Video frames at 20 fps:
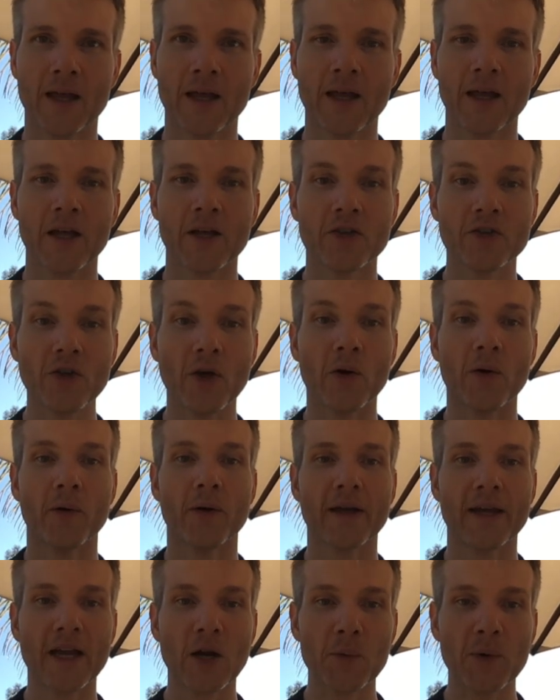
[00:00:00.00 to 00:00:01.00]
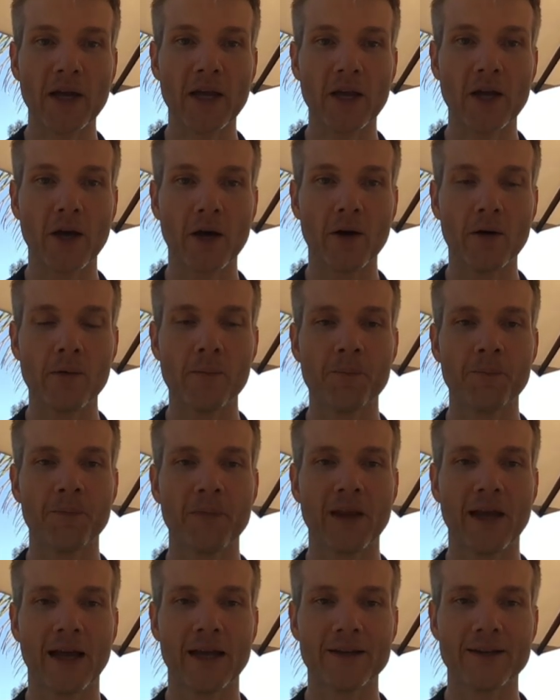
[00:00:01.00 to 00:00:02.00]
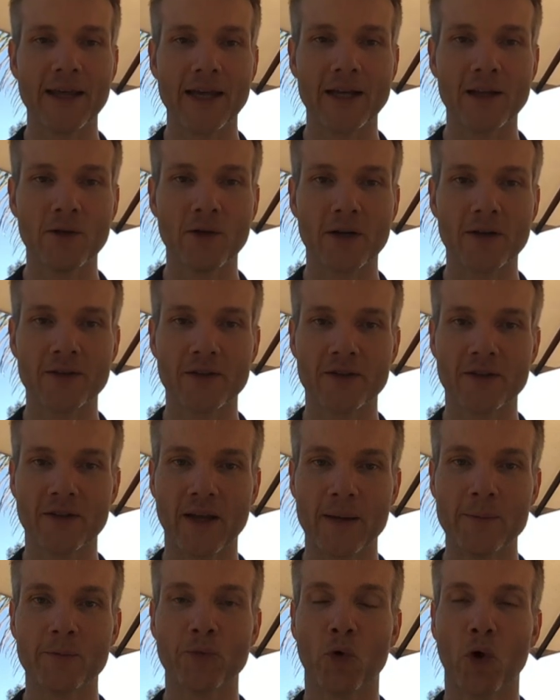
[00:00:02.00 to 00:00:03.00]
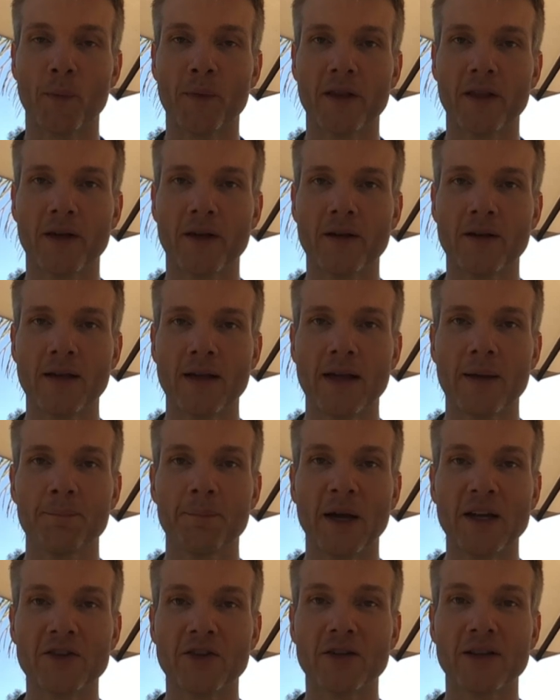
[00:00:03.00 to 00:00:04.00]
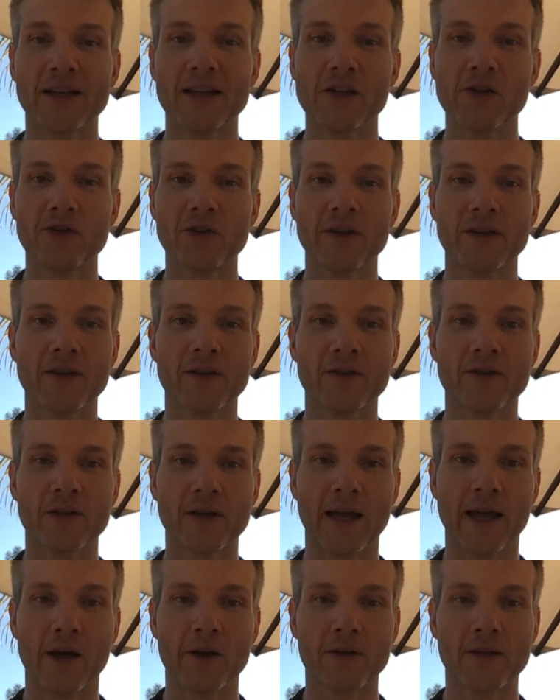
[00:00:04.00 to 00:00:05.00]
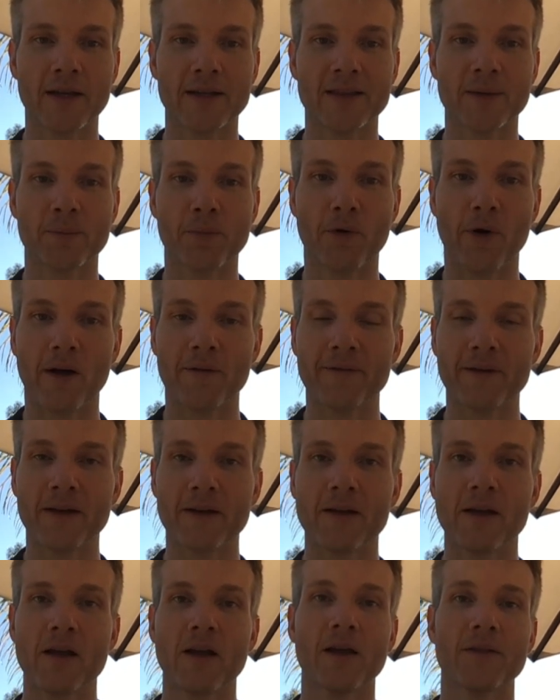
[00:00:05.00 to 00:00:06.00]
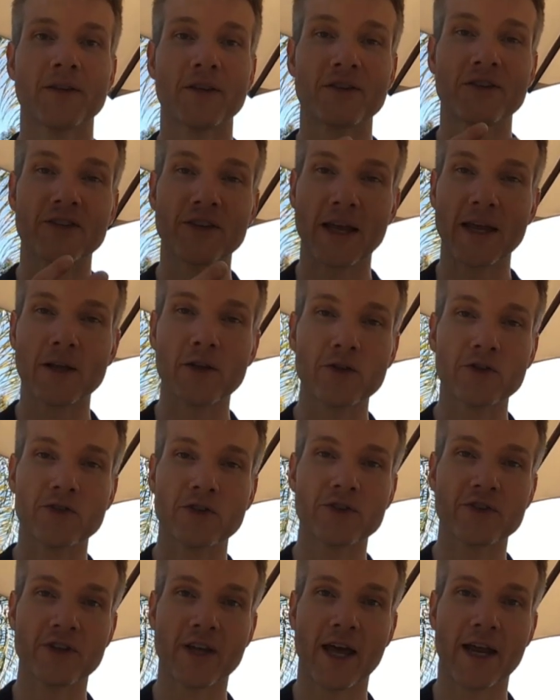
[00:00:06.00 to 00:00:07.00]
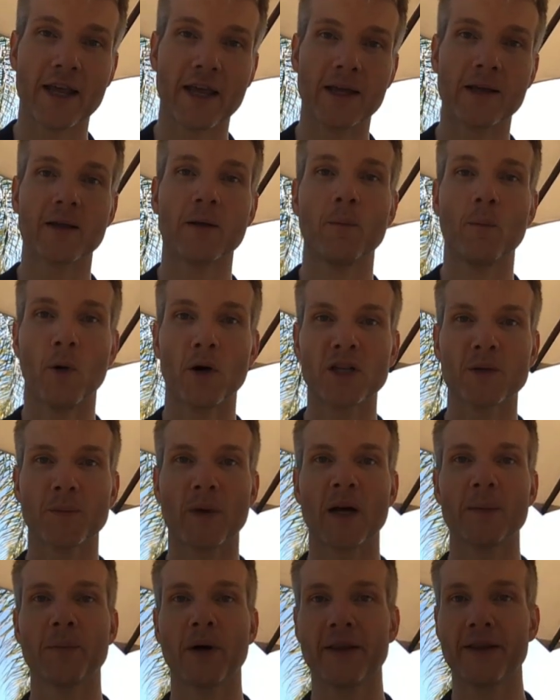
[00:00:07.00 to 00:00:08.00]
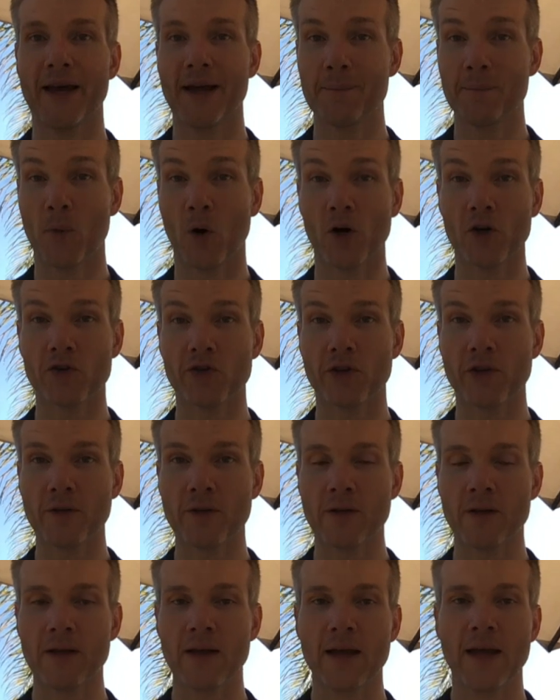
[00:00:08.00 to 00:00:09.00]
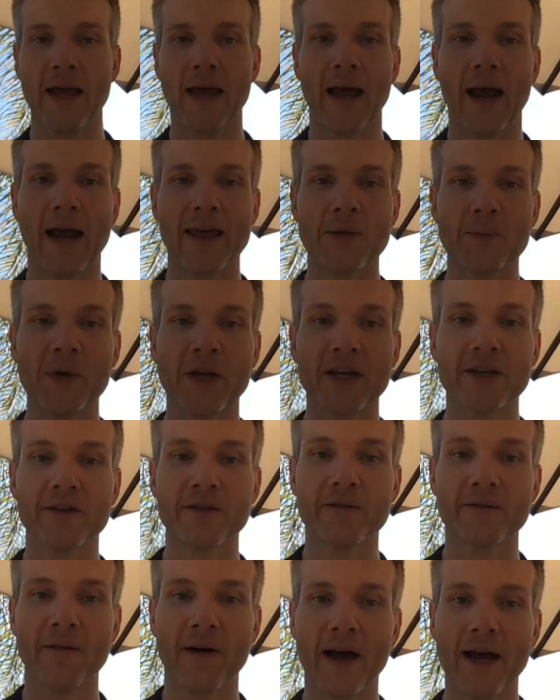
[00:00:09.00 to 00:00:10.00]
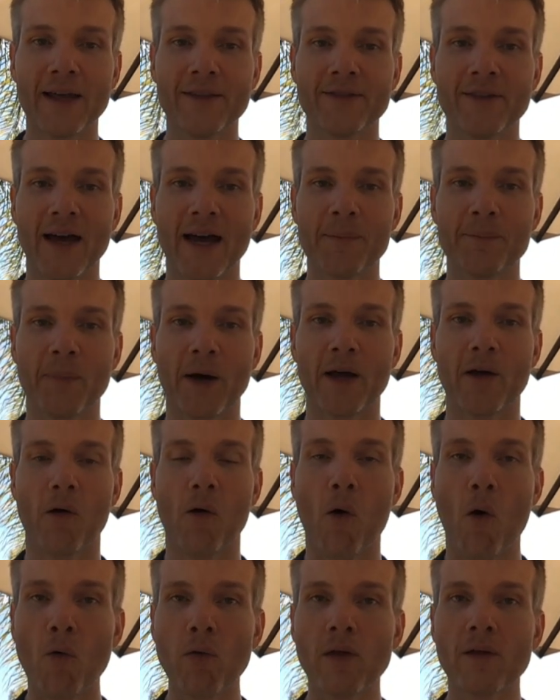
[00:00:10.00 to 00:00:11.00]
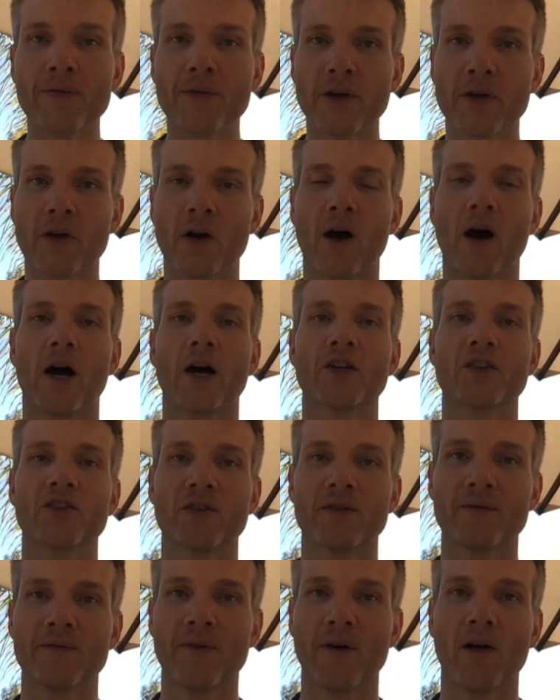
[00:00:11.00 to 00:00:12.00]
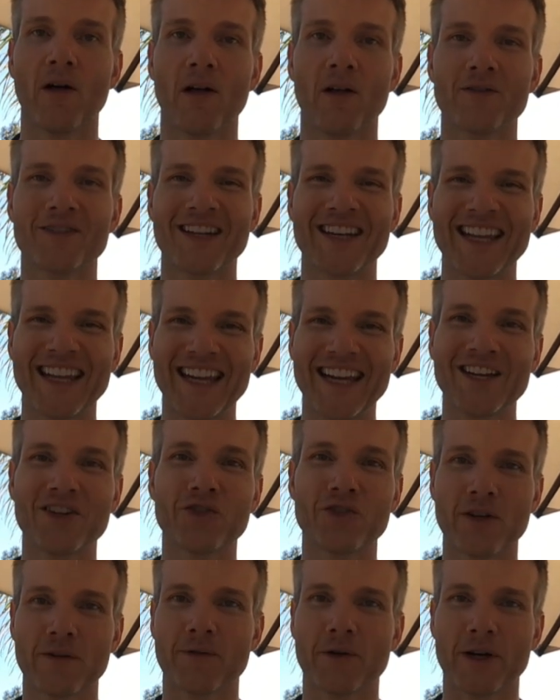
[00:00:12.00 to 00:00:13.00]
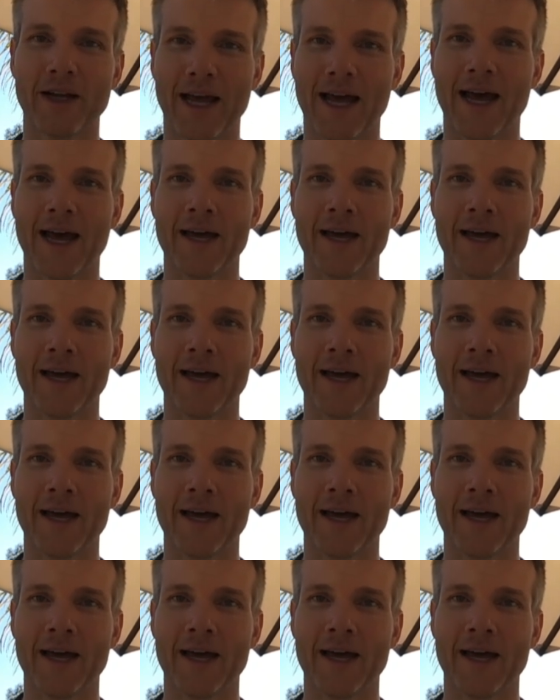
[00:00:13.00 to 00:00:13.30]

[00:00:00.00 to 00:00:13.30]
So here we can go and take a look at the same formula, basically using this to calculate the profit, the sales she's getting multiplied by that margin, and then we can divide that by all of the costs involved in each different ad.